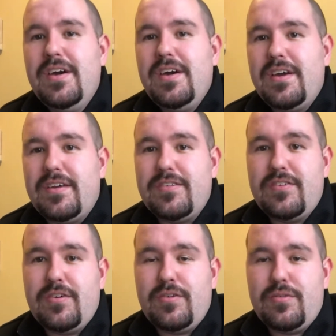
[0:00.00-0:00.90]
and
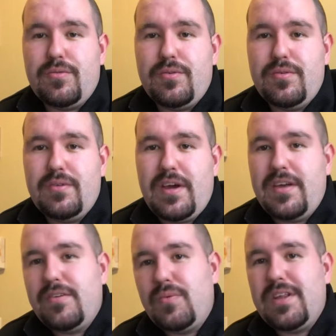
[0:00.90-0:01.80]
so I
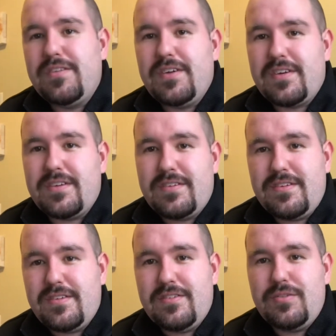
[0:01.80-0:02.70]
had to wait a second to
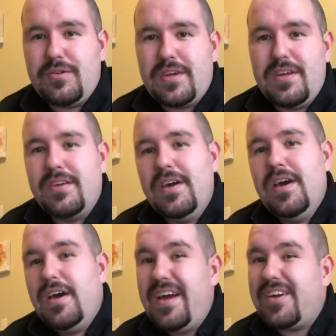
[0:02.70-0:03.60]
shoot again and
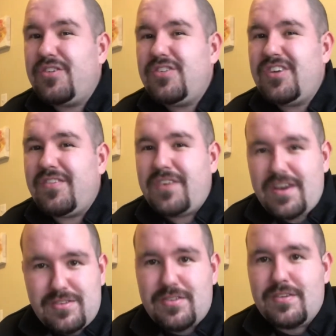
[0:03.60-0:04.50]
I could have shot
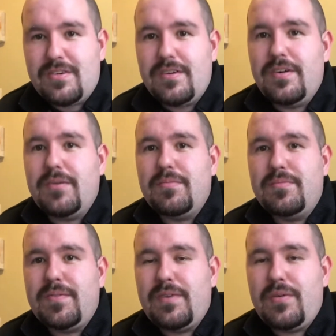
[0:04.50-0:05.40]
faster um,
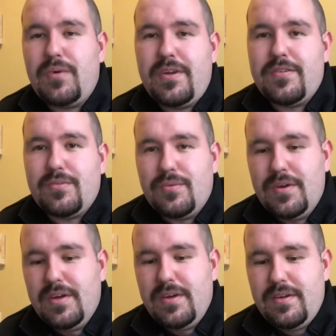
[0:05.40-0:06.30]
if I wanted to
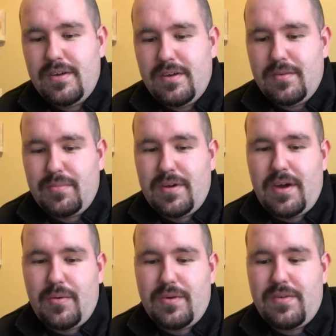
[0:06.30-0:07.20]
uh, but
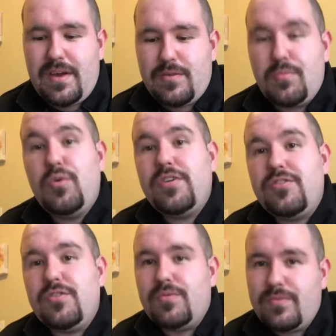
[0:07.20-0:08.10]
I would have had to point
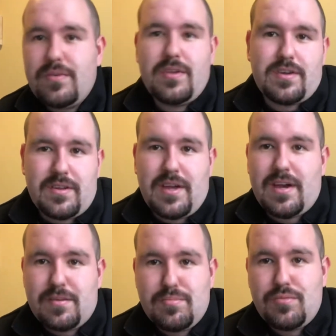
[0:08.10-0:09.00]
shoot luckily I
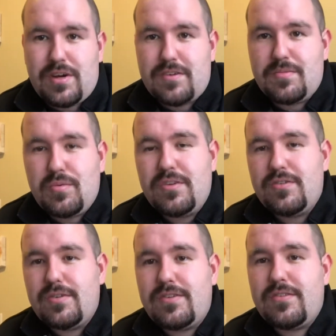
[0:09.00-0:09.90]
practiced point
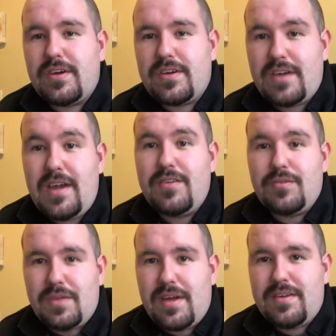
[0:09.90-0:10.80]
shooting so I can do
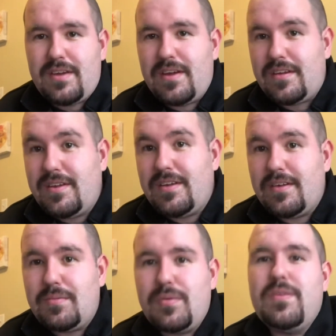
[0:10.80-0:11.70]
that and I did end
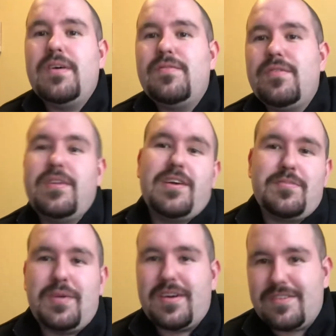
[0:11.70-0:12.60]
up doing that for the next
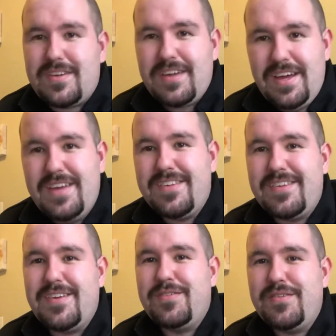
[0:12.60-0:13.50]
magazine
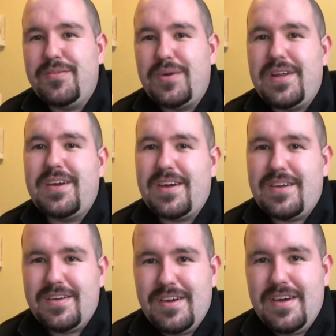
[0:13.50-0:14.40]
instead of waiting
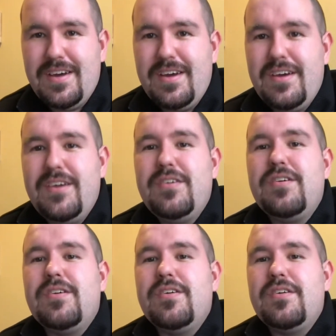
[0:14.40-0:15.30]
I
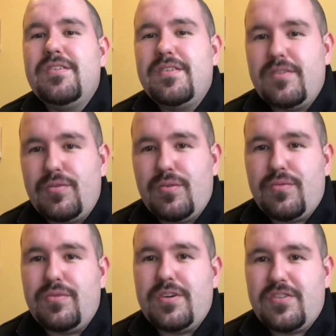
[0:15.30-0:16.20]
uh, did two or
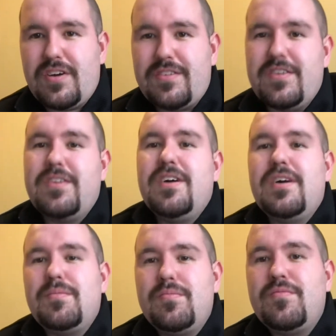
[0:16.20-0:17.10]
three shots at a
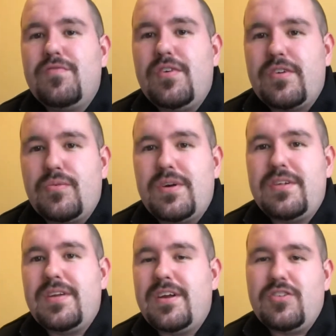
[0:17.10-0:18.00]
time fairly
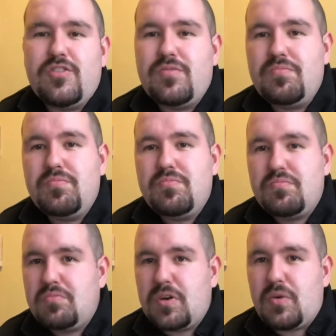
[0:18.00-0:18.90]
quickly and I just
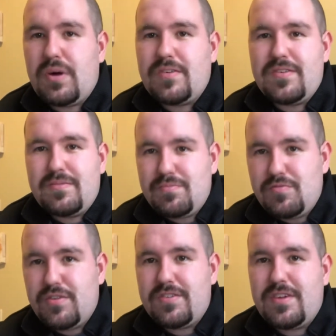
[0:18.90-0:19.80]
acquired this
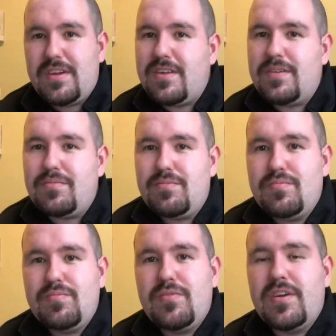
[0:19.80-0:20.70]
front sight and then
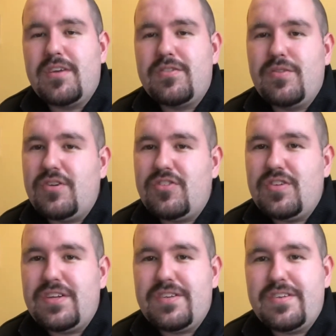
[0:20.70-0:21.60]
the next two I just
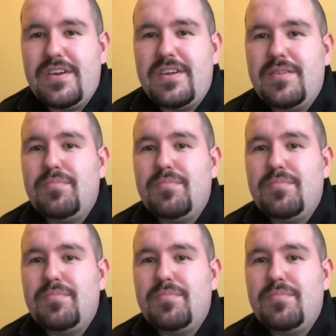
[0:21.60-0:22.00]
held it steady and